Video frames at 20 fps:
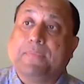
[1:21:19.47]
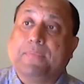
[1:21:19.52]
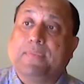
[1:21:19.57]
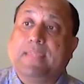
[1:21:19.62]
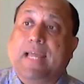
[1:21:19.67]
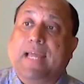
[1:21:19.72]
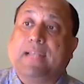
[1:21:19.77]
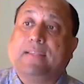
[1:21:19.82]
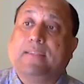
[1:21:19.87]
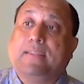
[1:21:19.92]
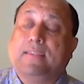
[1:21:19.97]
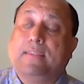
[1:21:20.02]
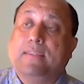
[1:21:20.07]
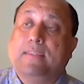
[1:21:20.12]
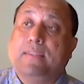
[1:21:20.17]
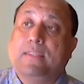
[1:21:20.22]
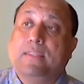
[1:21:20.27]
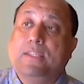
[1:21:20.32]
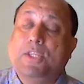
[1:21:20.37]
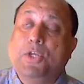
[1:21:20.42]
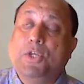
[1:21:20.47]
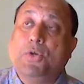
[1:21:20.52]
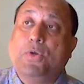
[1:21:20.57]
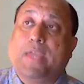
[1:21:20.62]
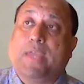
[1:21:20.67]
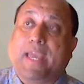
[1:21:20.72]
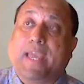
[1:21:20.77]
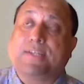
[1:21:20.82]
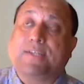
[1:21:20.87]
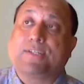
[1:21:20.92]
that you
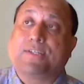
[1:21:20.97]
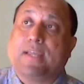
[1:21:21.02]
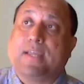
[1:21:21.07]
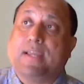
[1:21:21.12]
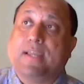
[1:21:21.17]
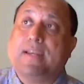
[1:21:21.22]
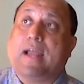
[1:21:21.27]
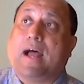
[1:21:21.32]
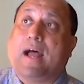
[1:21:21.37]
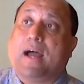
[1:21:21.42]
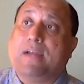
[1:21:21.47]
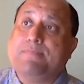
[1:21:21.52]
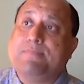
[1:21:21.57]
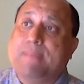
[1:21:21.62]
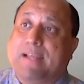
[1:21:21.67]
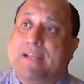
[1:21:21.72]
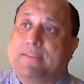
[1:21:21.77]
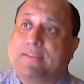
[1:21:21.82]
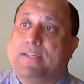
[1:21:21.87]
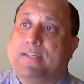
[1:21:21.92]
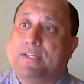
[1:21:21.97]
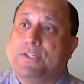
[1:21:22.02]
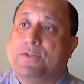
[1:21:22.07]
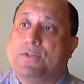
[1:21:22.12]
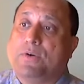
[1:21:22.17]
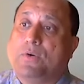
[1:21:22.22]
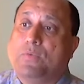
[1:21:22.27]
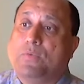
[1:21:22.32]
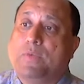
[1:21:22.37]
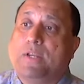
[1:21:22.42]
get in our method,
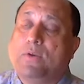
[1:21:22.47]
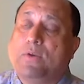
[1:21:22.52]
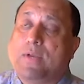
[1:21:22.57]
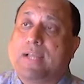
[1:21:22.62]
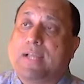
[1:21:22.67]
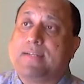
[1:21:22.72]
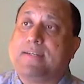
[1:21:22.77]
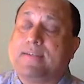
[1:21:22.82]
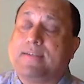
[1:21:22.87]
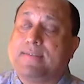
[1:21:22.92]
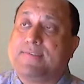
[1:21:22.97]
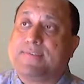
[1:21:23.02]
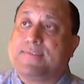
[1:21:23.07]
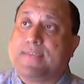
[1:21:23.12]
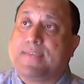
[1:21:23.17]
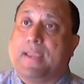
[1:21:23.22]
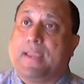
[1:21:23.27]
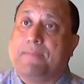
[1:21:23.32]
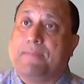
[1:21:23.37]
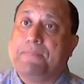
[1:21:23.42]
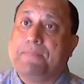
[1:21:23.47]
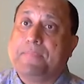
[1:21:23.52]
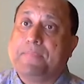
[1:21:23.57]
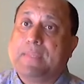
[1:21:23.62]
we look at it and say,